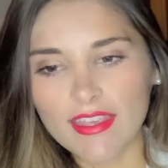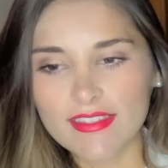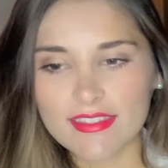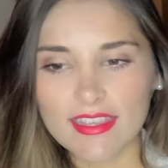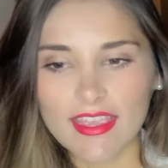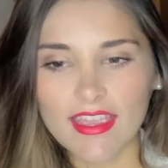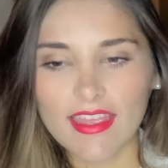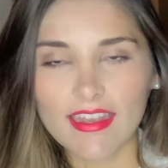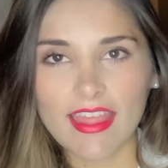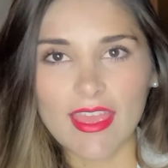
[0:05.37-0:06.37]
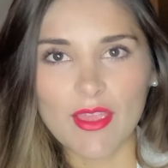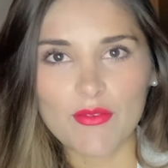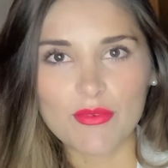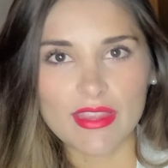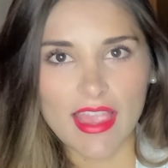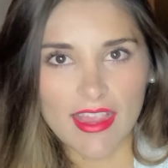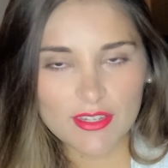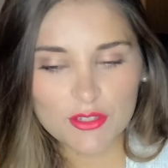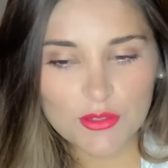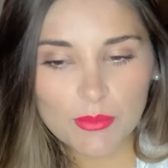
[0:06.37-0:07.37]
Kaisen uh,
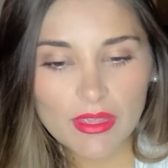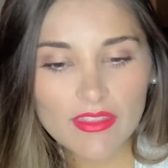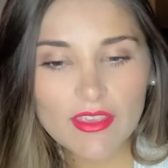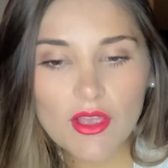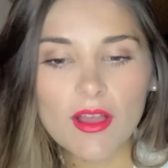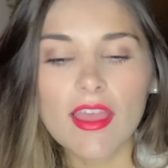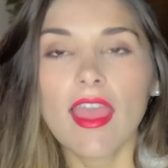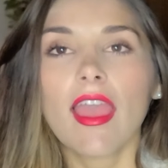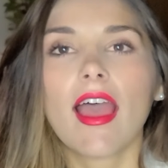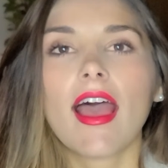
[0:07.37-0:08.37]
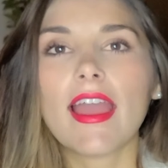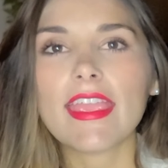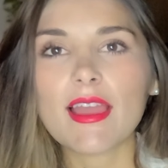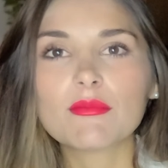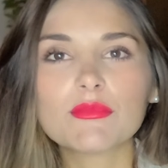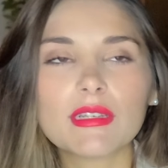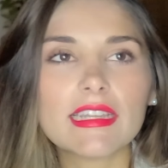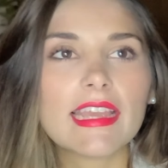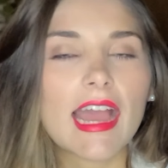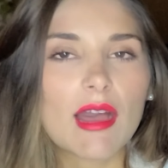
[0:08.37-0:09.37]
reaction video. I am
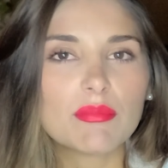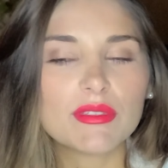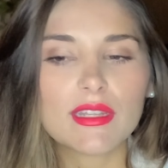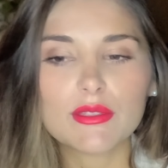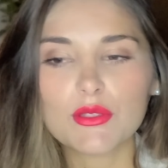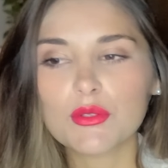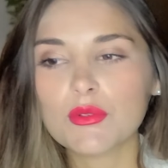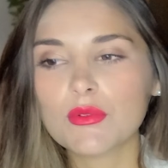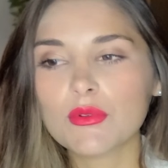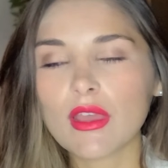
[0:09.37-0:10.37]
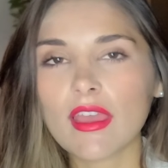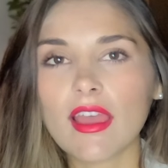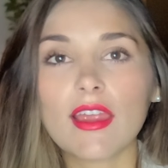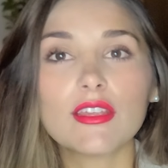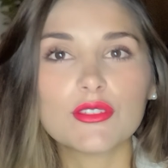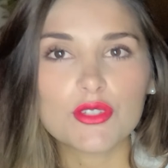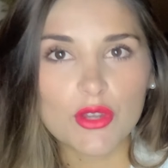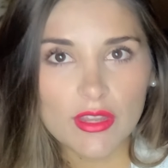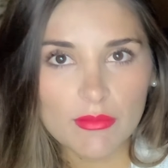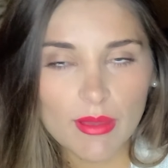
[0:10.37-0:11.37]
really happy that you uh, are
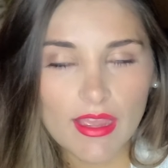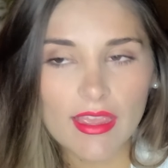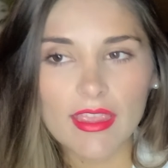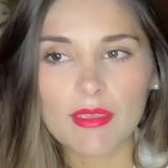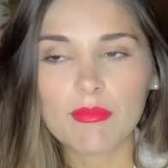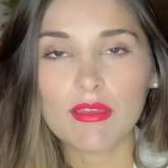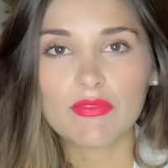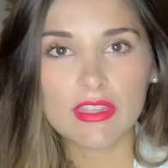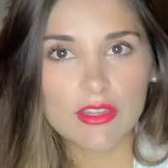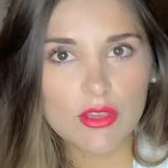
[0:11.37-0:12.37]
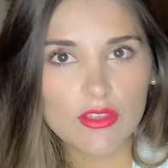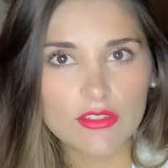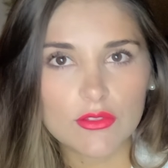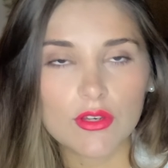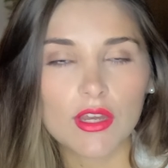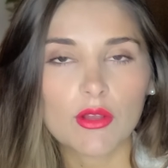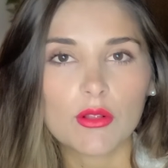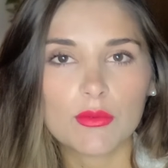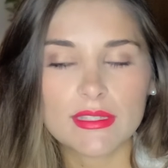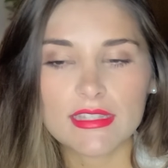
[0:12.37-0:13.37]
enjoying my, my videos and you are
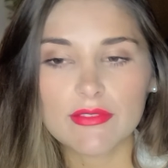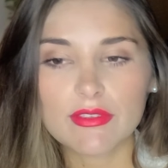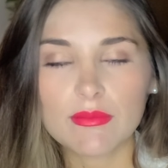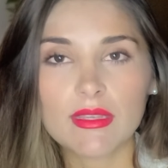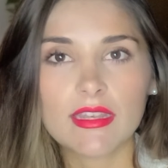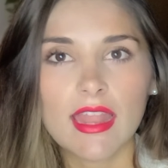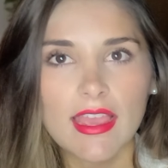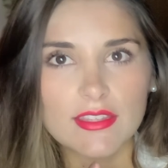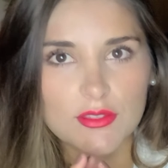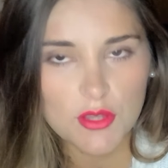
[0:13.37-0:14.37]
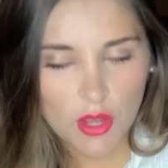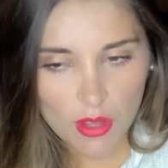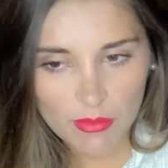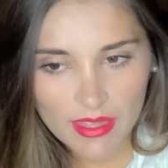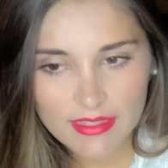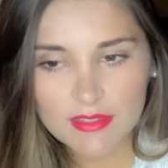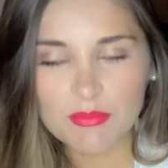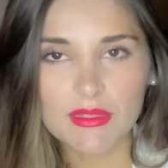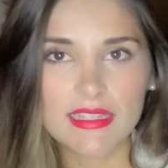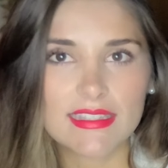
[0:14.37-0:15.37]
always leaving me nice comments.
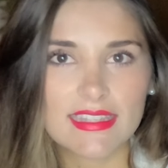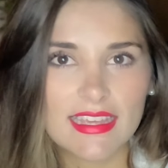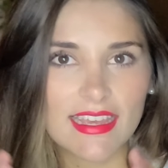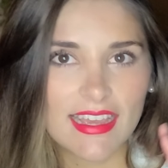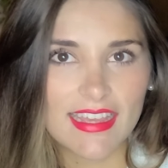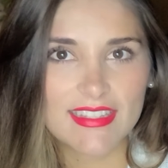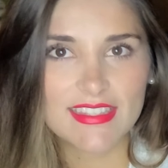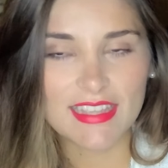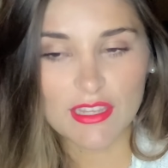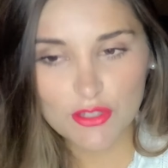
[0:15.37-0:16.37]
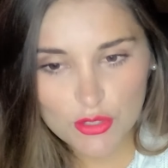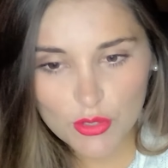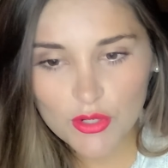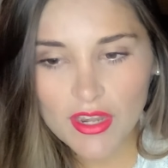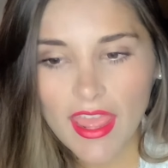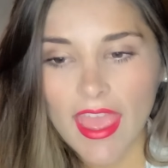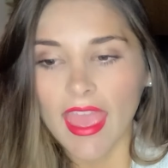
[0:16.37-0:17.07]
Please uh, stay tuned.